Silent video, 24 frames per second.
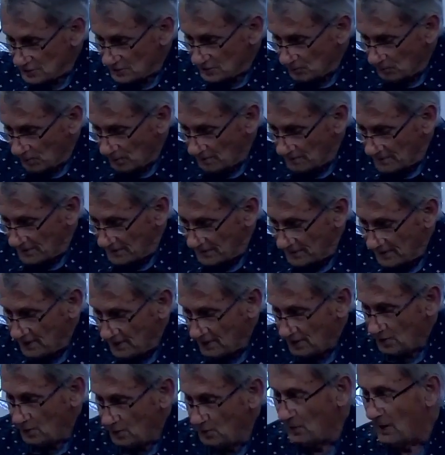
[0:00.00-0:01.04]
woman
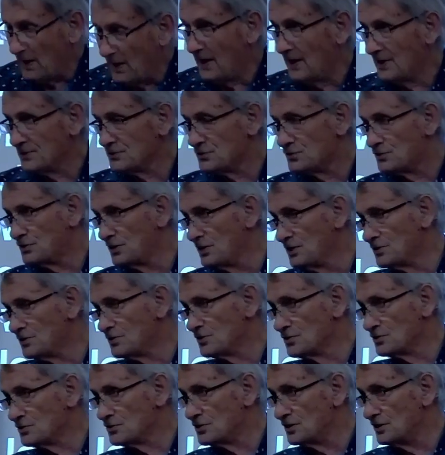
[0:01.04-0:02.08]
who asked
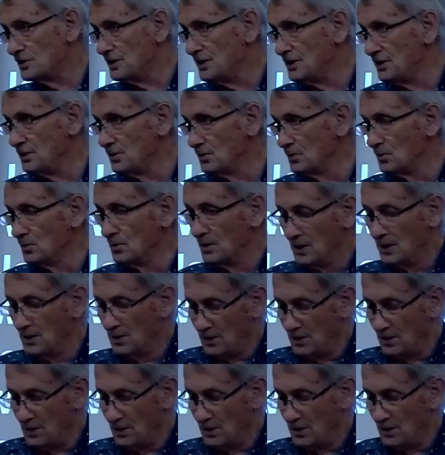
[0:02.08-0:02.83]
Jesus to heal